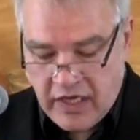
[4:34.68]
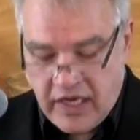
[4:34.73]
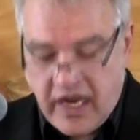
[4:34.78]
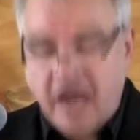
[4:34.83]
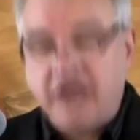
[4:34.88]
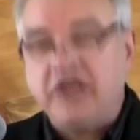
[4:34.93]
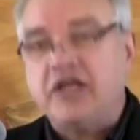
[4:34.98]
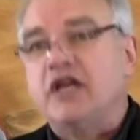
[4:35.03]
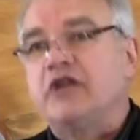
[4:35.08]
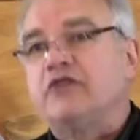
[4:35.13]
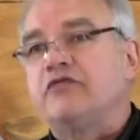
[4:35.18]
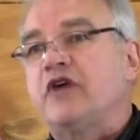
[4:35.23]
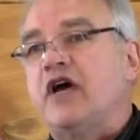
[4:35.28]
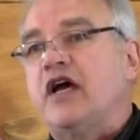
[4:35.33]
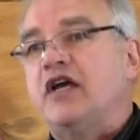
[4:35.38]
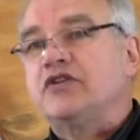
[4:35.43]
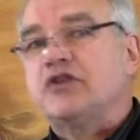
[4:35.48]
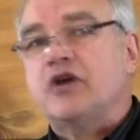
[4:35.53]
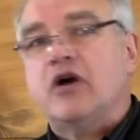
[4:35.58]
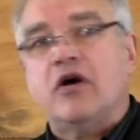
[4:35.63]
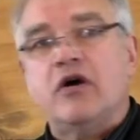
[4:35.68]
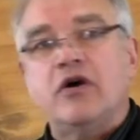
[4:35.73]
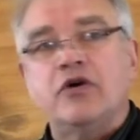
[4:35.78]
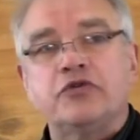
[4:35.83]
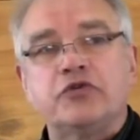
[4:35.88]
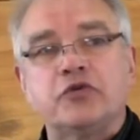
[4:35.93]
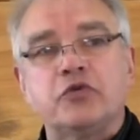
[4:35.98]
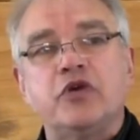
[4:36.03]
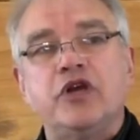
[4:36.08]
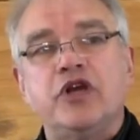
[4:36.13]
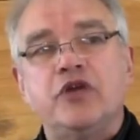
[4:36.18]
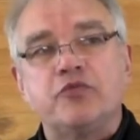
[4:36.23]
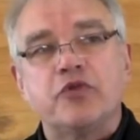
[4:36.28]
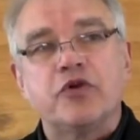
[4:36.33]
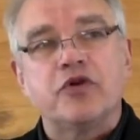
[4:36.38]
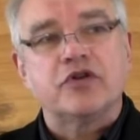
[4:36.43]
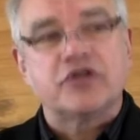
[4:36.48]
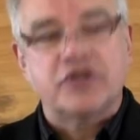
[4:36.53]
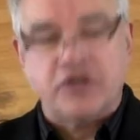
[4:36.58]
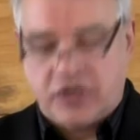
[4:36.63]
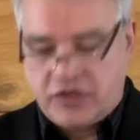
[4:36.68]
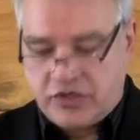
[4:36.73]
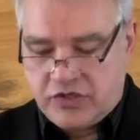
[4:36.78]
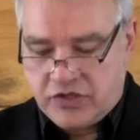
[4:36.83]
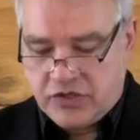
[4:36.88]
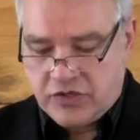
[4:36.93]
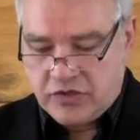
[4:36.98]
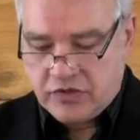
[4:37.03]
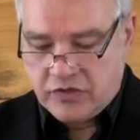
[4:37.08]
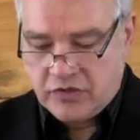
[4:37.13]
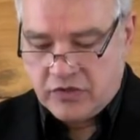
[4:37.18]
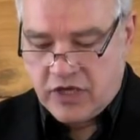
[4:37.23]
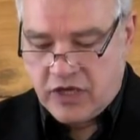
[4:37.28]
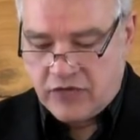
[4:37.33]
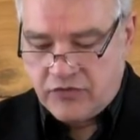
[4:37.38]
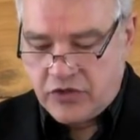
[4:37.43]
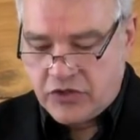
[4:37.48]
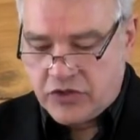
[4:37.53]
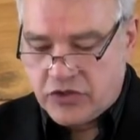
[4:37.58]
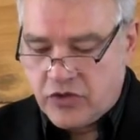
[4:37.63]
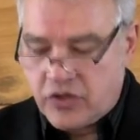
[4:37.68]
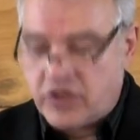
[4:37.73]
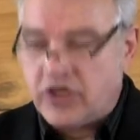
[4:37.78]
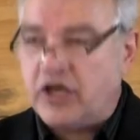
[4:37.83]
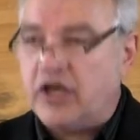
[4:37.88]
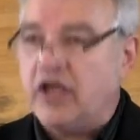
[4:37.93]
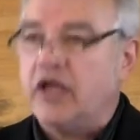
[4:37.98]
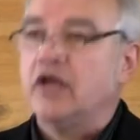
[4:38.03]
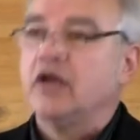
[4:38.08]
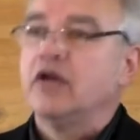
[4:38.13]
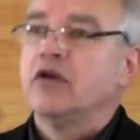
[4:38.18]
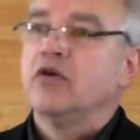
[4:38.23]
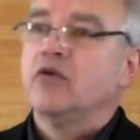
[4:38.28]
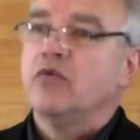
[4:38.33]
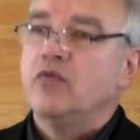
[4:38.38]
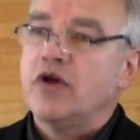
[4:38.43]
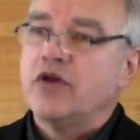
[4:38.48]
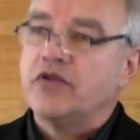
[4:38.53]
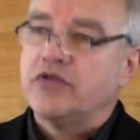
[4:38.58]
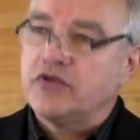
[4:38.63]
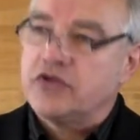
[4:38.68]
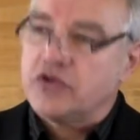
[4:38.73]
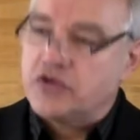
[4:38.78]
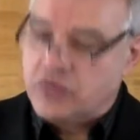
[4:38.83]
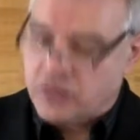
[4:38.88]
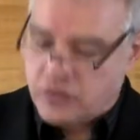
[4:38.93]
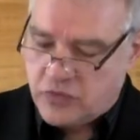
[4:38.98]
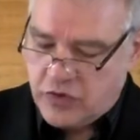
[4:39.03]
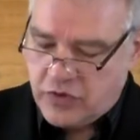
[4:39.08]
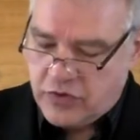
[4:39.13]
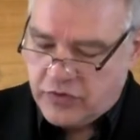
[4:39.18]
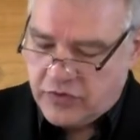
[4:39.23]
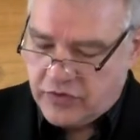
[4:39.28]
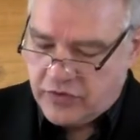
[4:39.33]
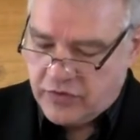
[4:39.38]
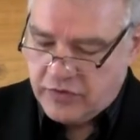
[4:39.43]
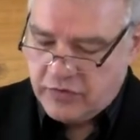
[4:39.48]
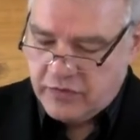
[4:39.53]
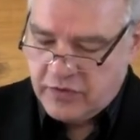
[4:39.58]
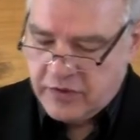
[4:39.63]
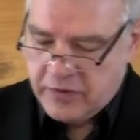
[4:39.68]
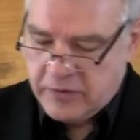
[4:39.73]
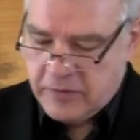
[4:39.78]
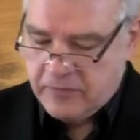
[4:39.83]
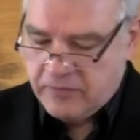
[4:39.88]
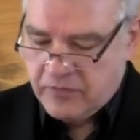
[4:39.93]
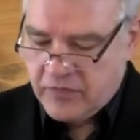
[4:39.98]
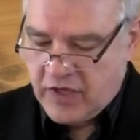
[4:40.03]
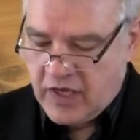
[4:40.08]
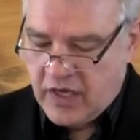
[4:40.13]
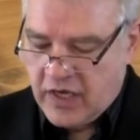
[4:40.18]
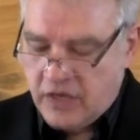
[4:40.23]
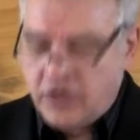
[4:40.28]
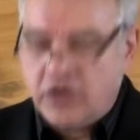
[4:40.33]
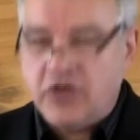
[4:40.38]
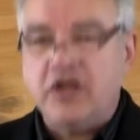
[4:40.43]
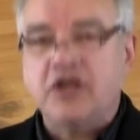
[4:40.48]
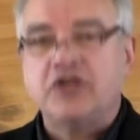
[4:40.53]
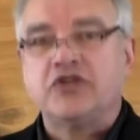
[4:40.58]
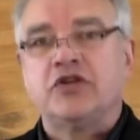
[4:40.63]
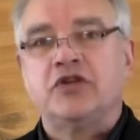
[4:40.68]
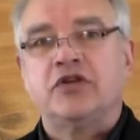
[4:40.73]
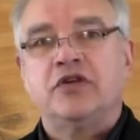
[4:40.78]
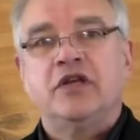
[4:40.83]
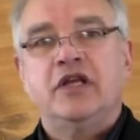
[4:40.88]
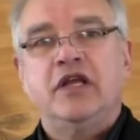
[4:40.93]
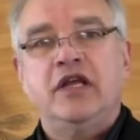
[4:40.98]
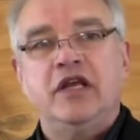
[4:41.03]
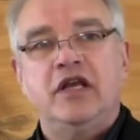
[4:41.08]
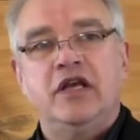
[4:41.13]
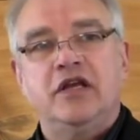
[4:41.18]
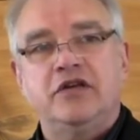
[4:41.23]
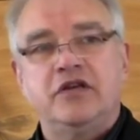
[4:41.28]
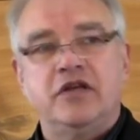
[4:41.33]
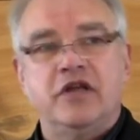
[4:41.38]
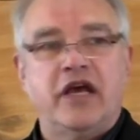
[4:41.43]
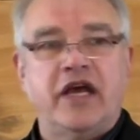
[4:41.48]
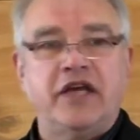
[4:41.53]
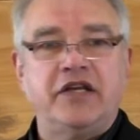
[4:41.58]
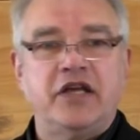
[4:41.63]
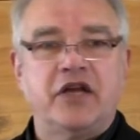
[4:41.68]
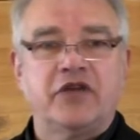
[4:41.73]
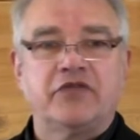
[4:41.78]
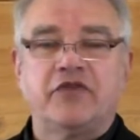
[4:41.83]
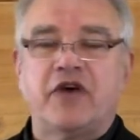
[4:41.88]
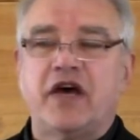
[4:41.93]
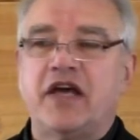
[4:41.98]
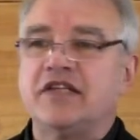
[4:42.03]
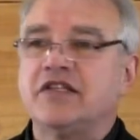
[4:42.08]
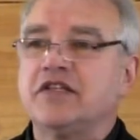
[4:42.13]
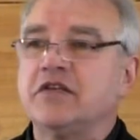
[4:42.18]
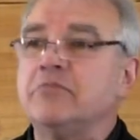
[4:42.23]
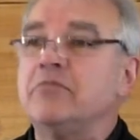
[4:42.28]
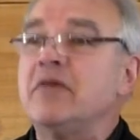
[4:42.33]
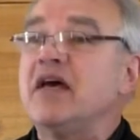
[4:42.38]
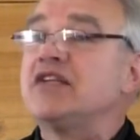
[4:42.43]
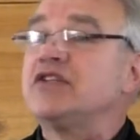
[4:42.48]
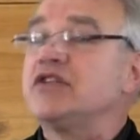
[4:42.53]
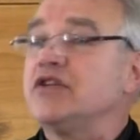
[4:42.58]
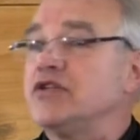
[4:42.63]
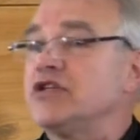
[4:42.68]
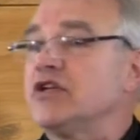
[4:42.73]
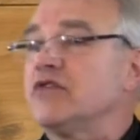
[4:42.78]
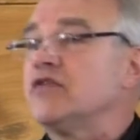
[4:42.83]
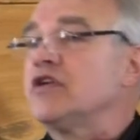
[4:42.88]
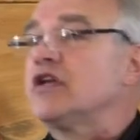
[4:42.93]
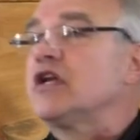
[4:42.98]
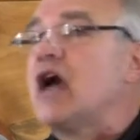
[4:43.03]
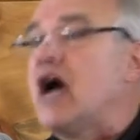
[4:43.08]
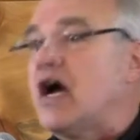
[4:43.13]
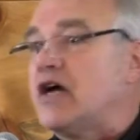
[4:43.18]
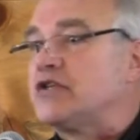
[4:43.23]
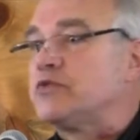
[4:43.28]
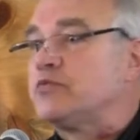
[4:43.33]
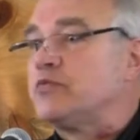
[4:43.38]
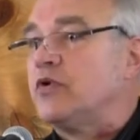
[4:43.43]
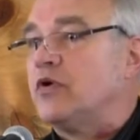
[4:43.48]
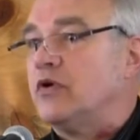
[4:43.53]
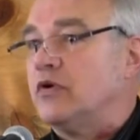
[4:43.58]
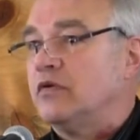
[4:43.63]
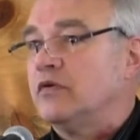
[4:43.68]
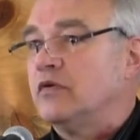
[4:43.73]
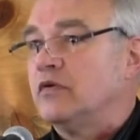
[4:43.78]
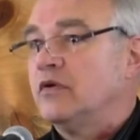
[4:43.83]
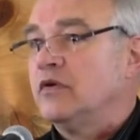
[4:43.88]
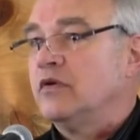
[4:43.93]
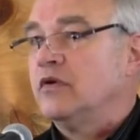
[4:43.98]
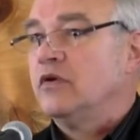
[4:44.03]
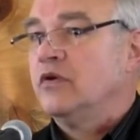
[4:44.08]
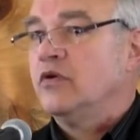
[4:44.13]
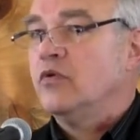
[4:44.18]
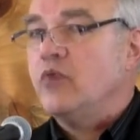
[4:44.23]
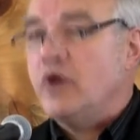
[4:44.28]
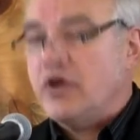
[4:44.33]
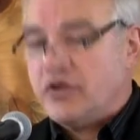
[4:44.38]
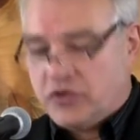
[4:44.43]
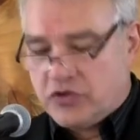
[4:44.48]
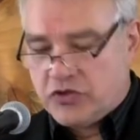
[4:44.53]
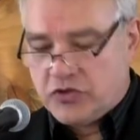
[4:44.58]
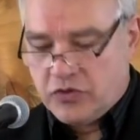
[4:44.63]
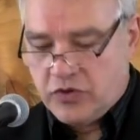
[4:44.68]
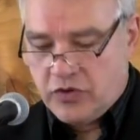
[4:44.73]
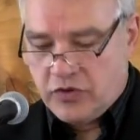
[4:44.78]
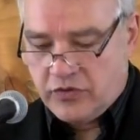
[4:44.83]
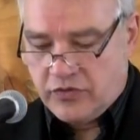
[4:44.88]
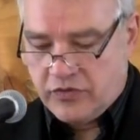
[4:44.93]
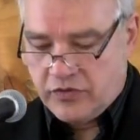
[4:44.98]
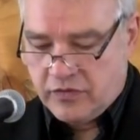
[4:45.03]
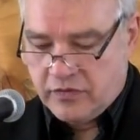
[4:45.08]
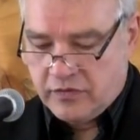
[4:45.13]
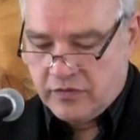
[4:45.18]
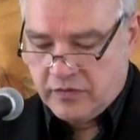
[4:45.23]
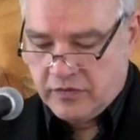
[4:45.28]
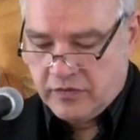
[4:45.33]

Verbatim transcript: He identifies all three persons of the Trinity with truth. In addition, he identifies the message of the gospel with truth.